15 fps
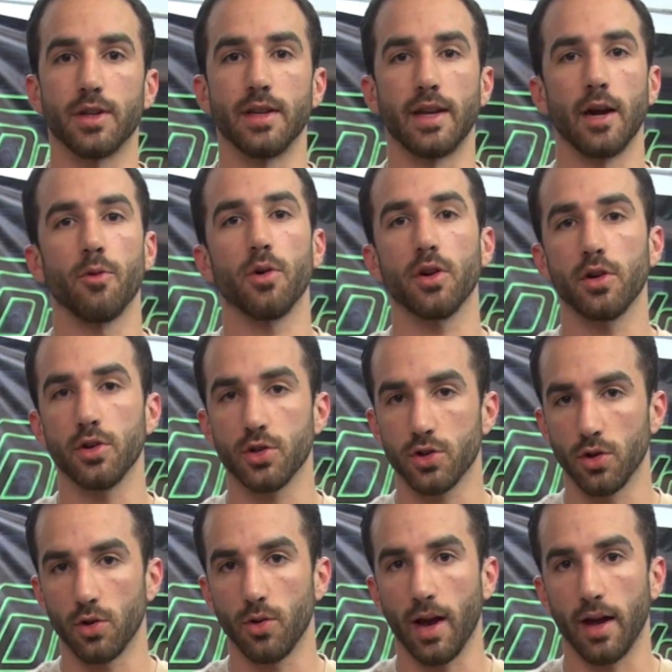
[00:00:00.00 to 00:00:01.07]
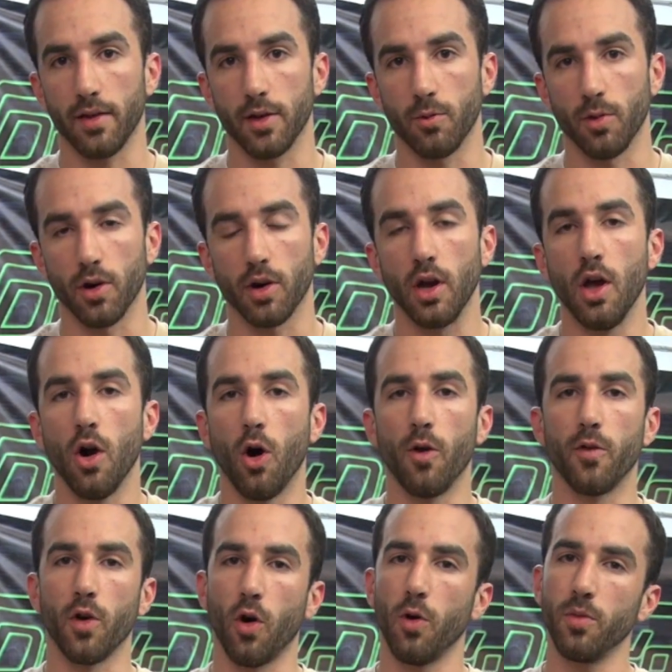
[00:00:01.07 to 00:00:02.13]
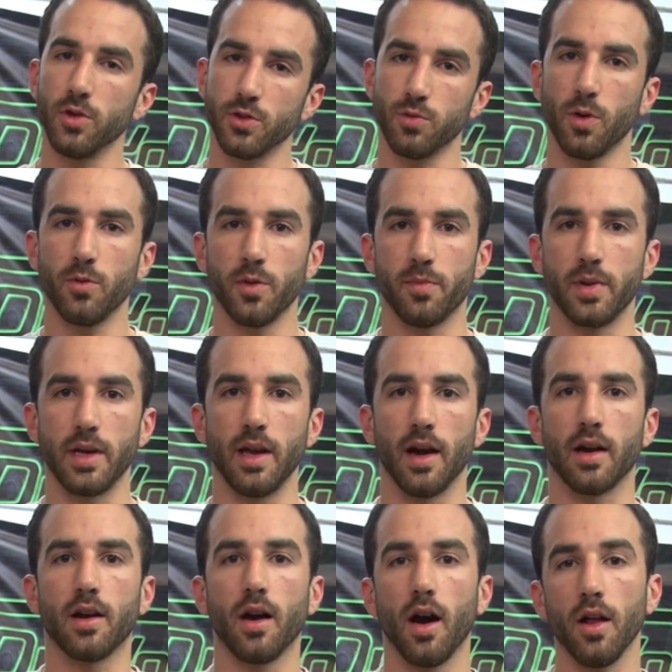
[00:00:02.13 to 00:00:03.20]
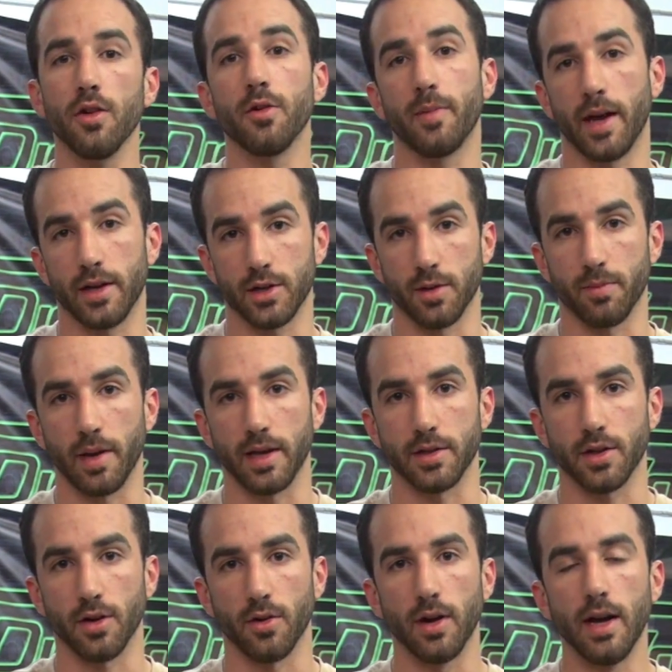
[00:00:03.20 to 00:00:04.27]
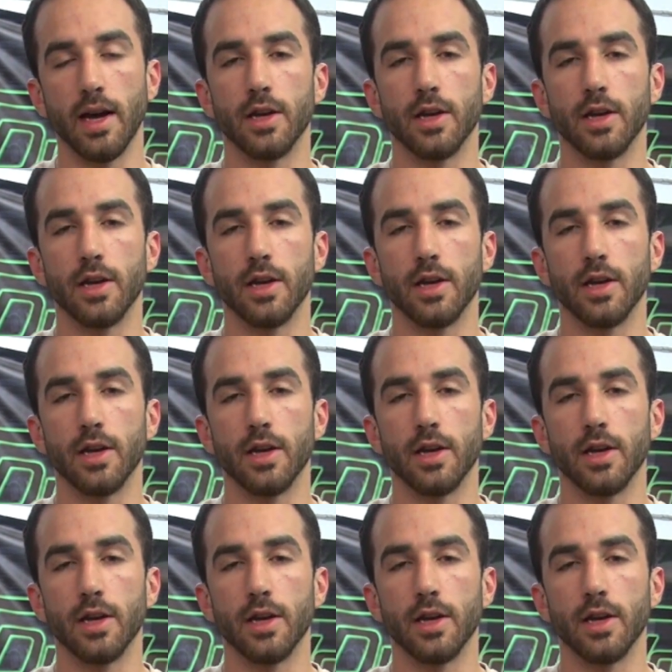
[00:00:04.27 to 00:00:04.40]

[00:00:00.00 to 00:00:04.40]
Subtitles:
Today we're going to show you how they work over almost what would be a color matching base coat.